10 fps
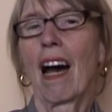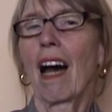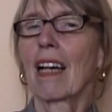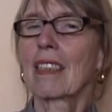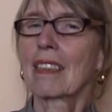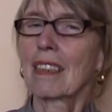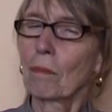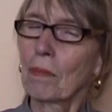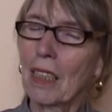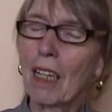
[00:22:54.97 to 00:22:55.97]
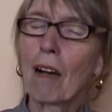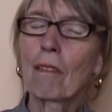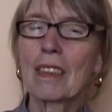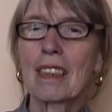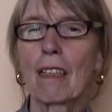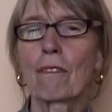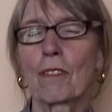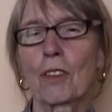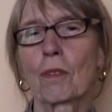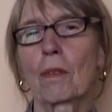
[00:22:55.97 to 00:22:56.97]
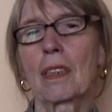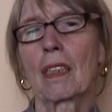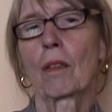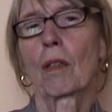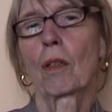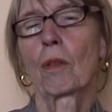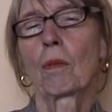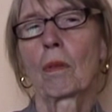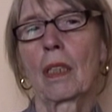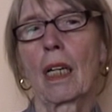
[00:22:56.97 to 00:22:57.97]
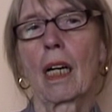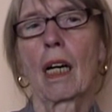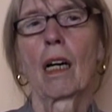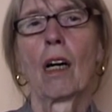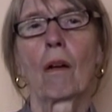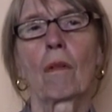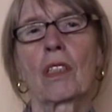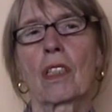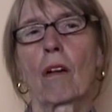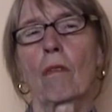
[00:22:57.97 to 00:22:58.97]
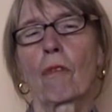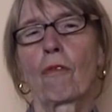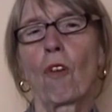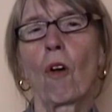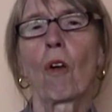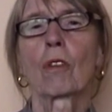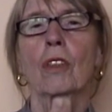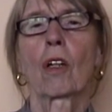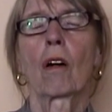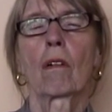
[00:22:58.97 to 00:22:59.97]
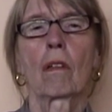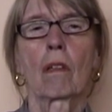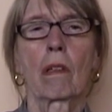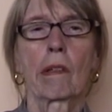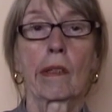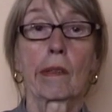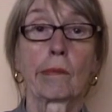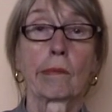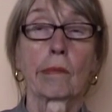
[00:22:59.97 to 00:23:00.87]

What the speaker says: Accepting ourselves with who we are, with our faults, our